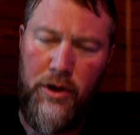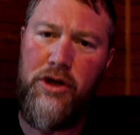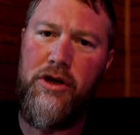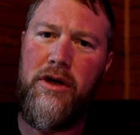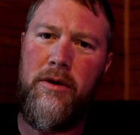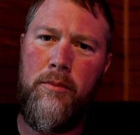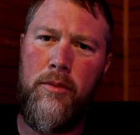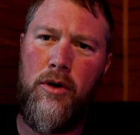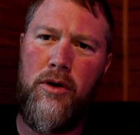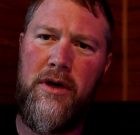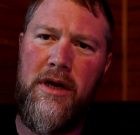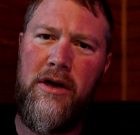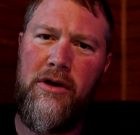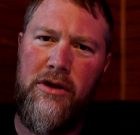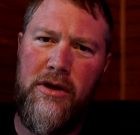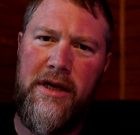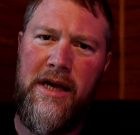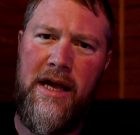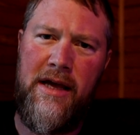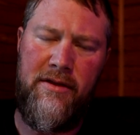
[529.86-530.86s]
get burned out,
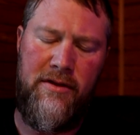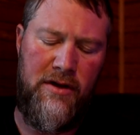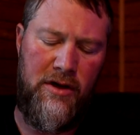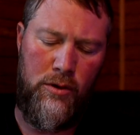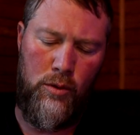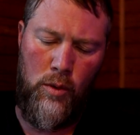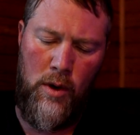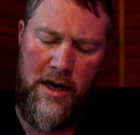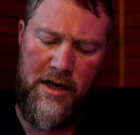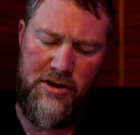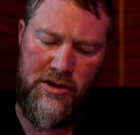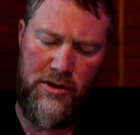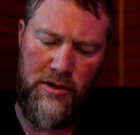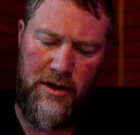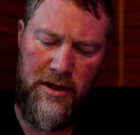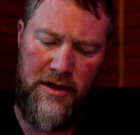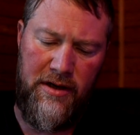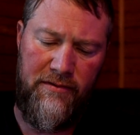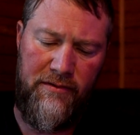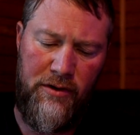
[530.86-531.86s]
you can't think
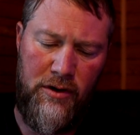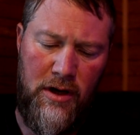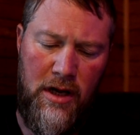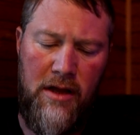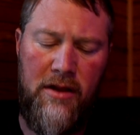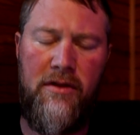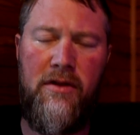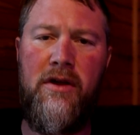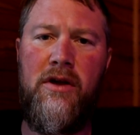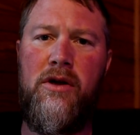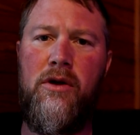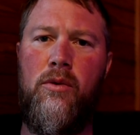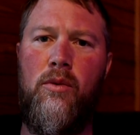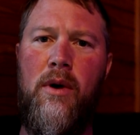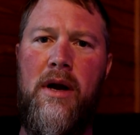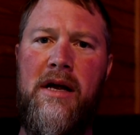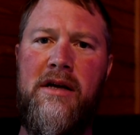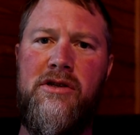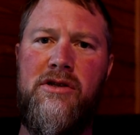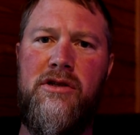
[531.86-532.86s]
rationally. And if you're not thinking
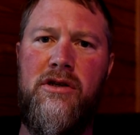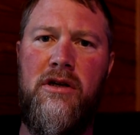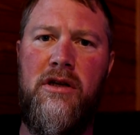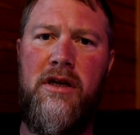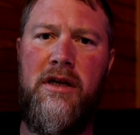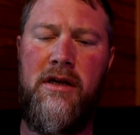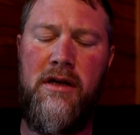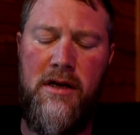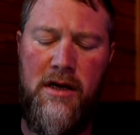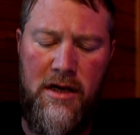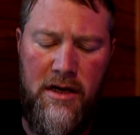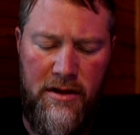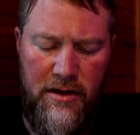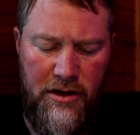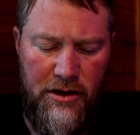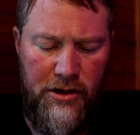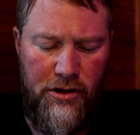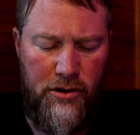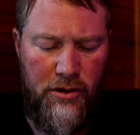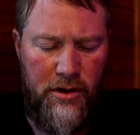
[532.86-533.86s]
rationally,
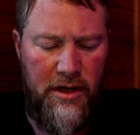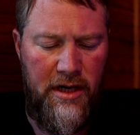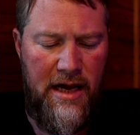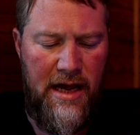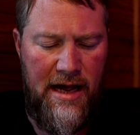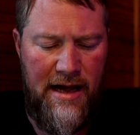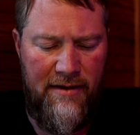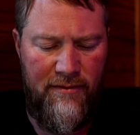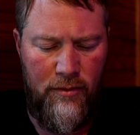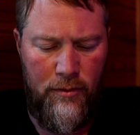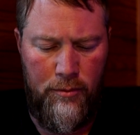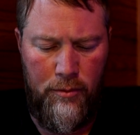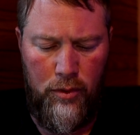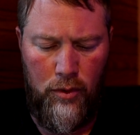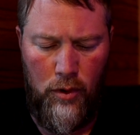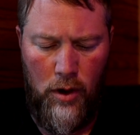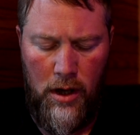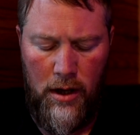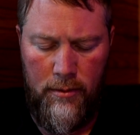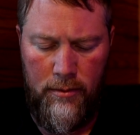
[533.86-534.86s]
then you're going to have a
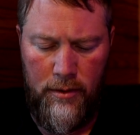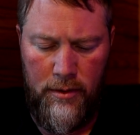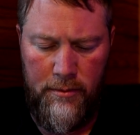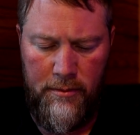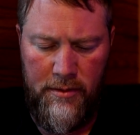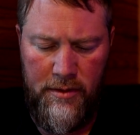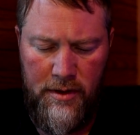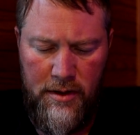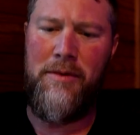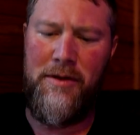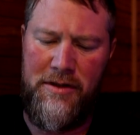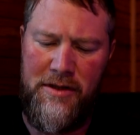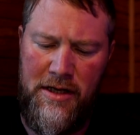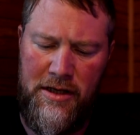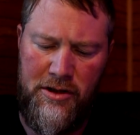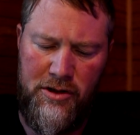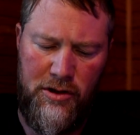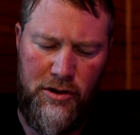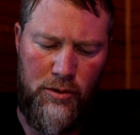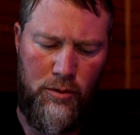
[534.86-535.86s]
problem
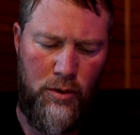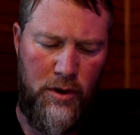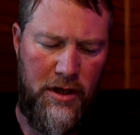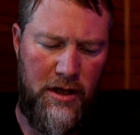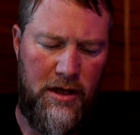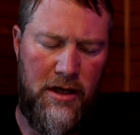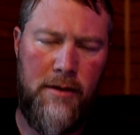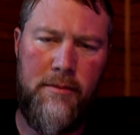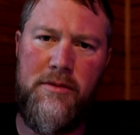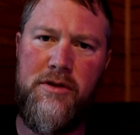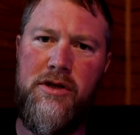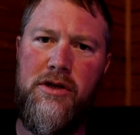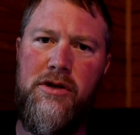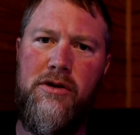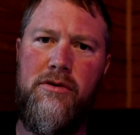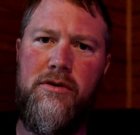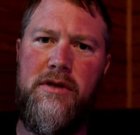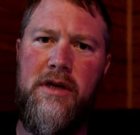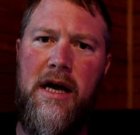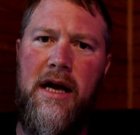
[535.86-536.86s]
potentially when it comes to
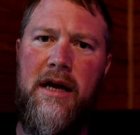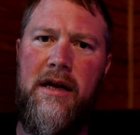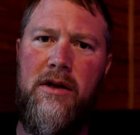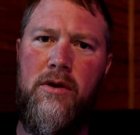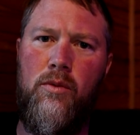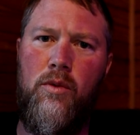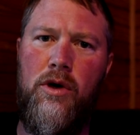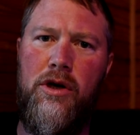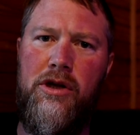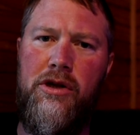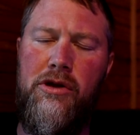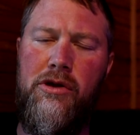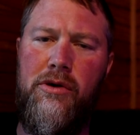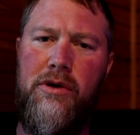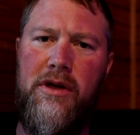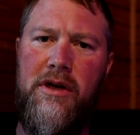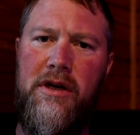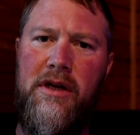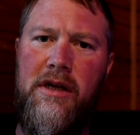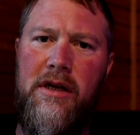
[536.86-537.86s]
your diet and what you
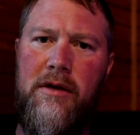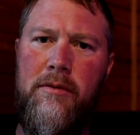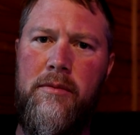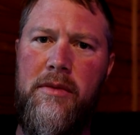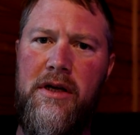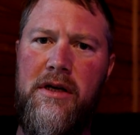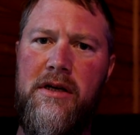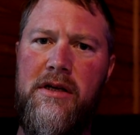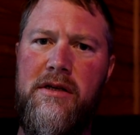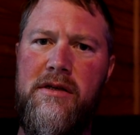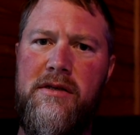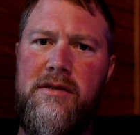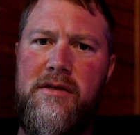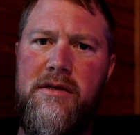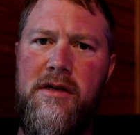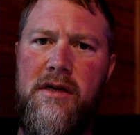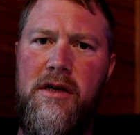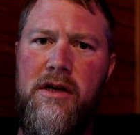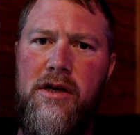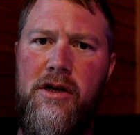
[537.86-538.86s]
can eat, because
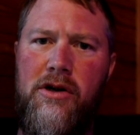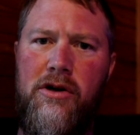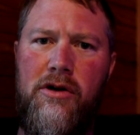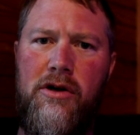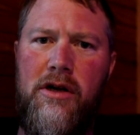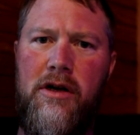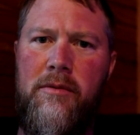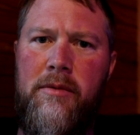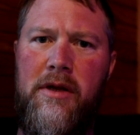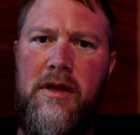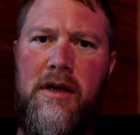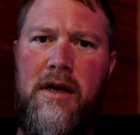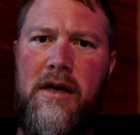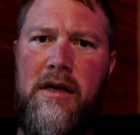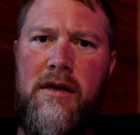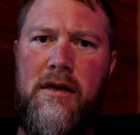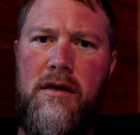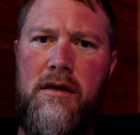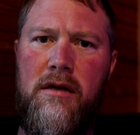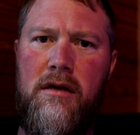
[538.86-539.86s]
you're going to be
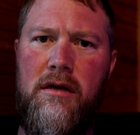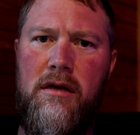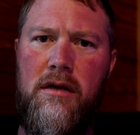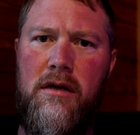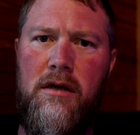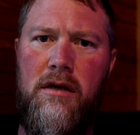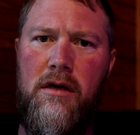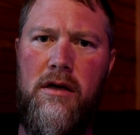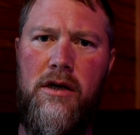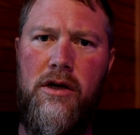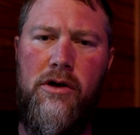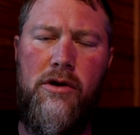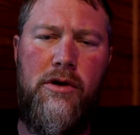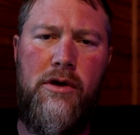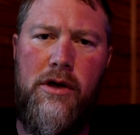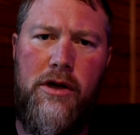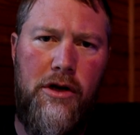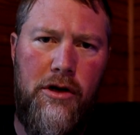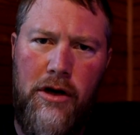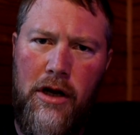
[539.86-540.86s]

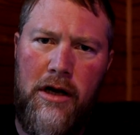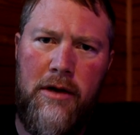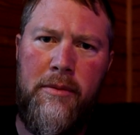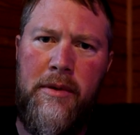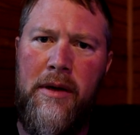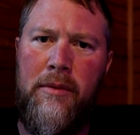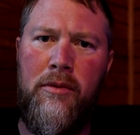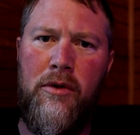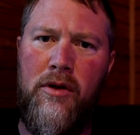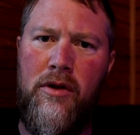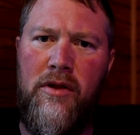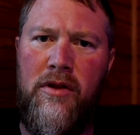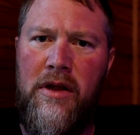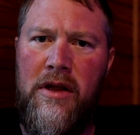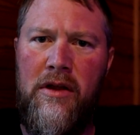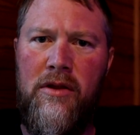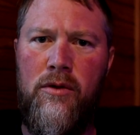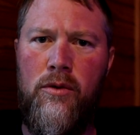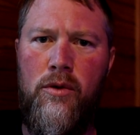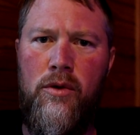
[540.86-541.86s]
you're not going to be able to
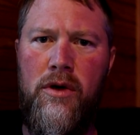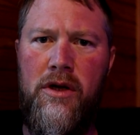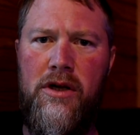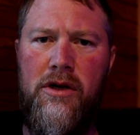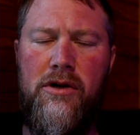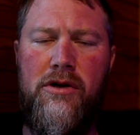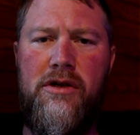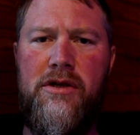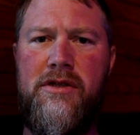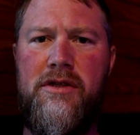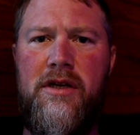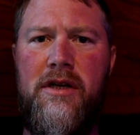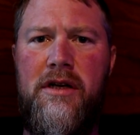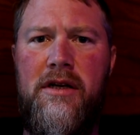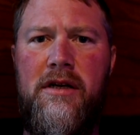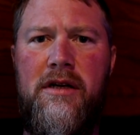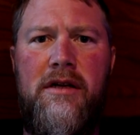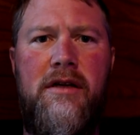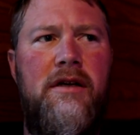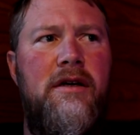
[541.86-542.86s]
think through it. You're just going
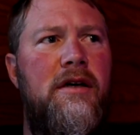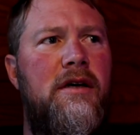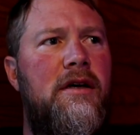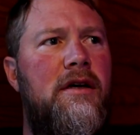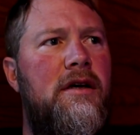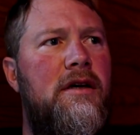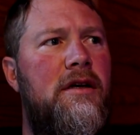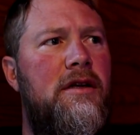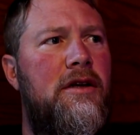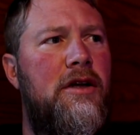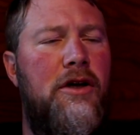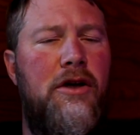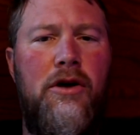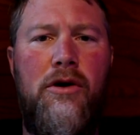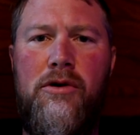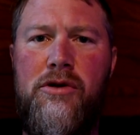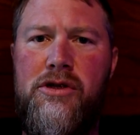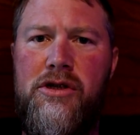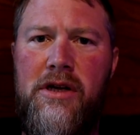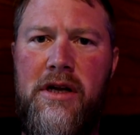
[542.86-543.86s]
to
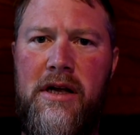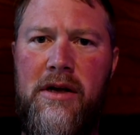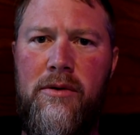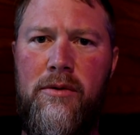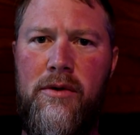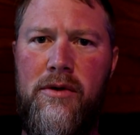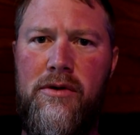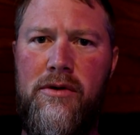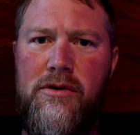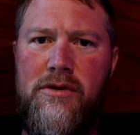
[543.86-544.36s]
negotiate with